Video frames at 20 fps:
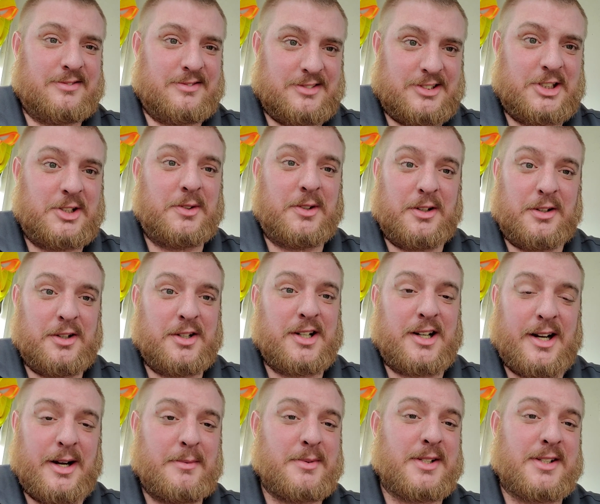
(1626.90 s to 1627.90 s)
200
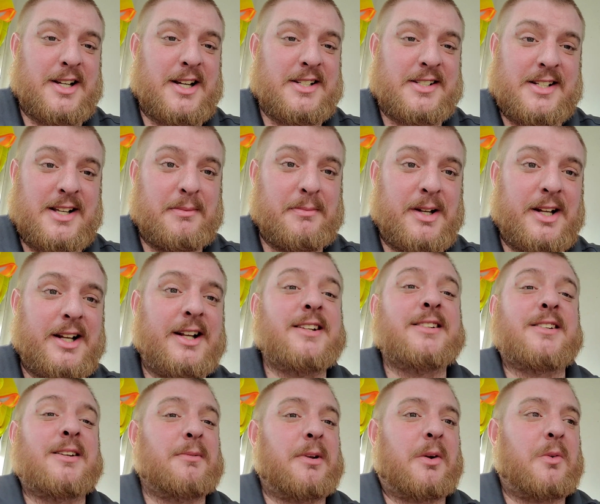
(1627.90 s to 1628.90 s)
times in the last 10
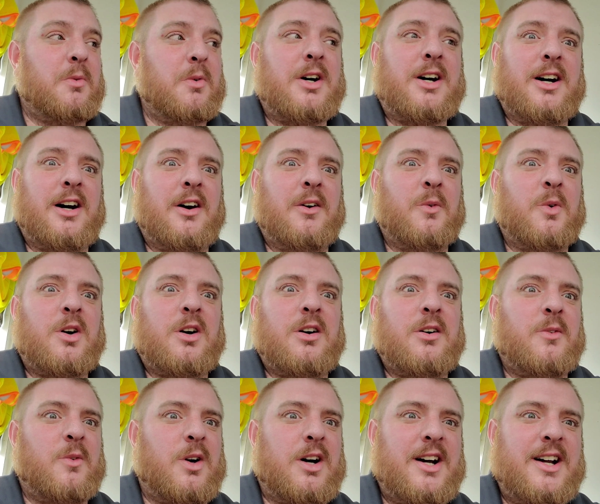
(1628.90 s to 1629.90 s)
minutes. I'm like, whoa,
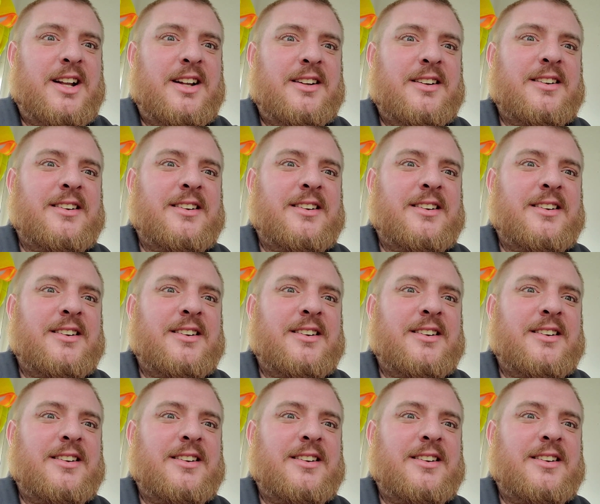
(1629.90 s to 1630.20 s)
whoa, what?